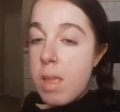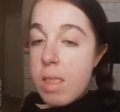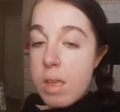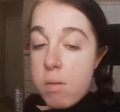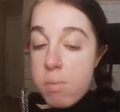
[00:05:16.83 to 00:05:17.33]

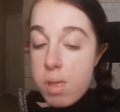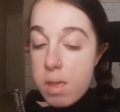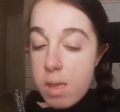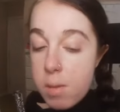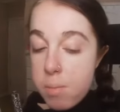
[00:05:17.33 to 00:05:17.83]
like a
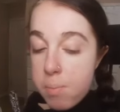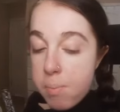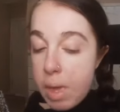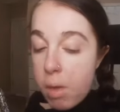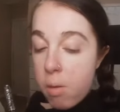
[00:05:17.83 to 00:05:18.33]
really
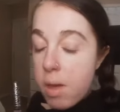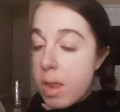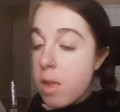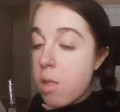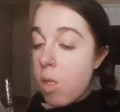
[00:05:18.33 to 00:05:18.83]
pale
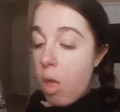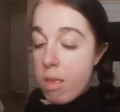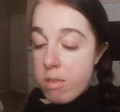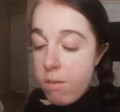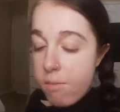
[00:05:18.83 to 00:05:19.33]
kind of
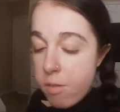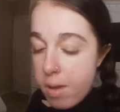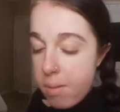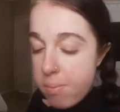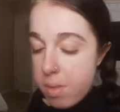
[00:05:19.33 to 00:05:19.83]
gloss over
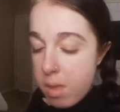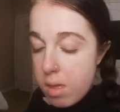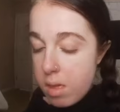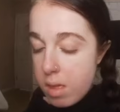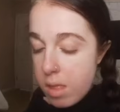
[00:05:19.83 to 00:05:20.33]
it.
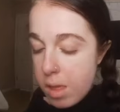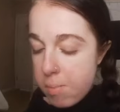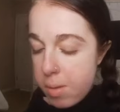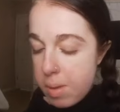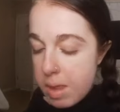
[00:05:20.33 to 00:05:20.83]

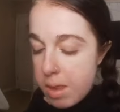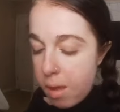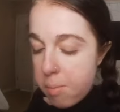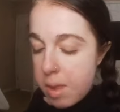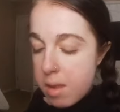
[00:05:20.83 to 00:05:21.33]
Like maybe
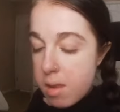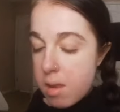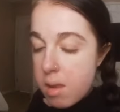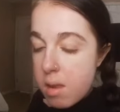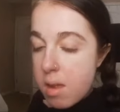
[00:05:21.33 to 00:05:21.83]

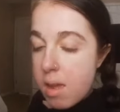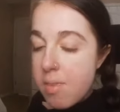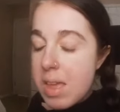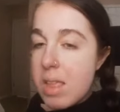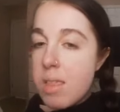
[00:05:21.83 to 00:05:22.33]
Diamond,
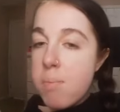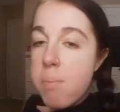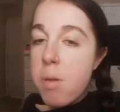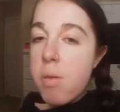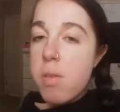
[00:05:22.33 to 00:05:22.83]
I think it's
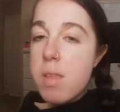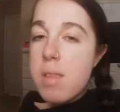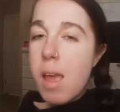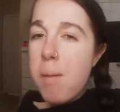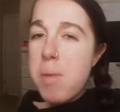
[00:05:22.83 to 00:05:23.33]

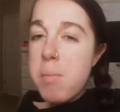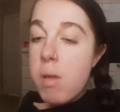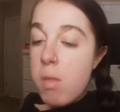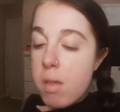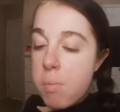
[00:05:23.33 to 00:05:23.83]
Diamond
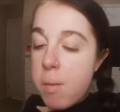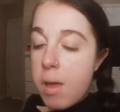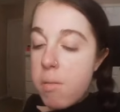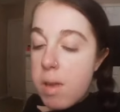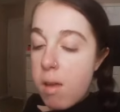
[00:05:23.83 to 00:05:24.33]
Milk
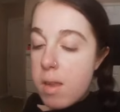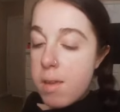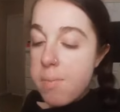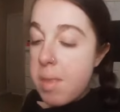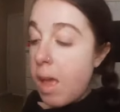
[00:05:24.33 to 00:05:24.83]
by
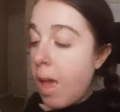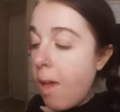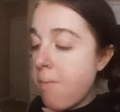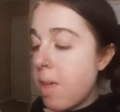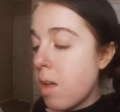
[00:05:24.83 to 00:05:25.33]
Rihanna.
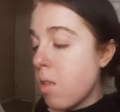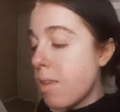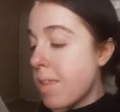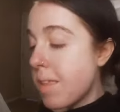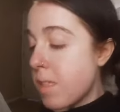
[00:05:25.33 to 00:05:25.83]
I have that
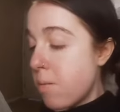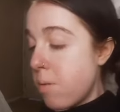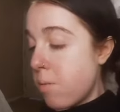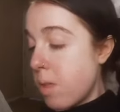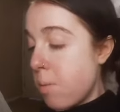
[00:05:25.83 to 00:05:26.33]
gloss. I think
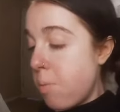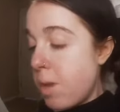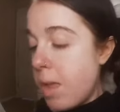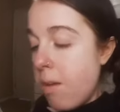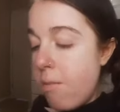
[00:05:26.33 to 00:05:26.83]
that'd be really
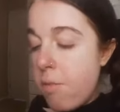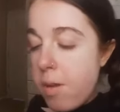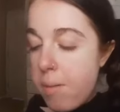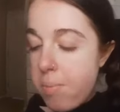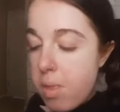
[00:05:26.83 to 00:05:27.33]
pretty
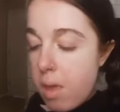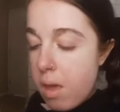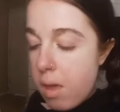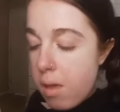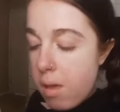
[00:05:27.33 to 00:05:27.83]
over it.
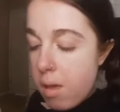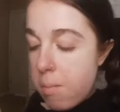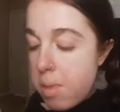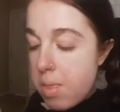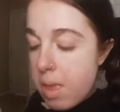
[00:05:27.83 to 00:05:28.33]

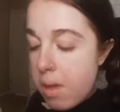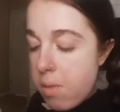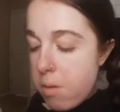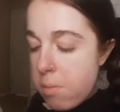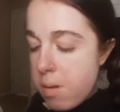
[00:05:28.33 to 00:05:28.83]
The
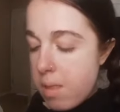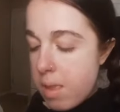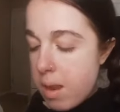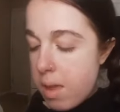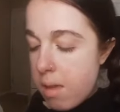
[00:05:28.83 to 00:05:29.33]
other
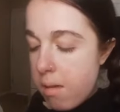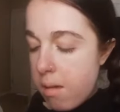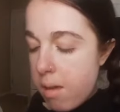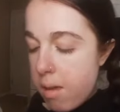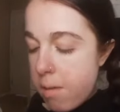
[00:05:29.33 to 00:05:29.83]
one that I
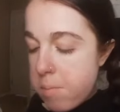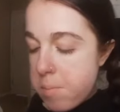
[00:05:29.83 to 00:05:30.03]
got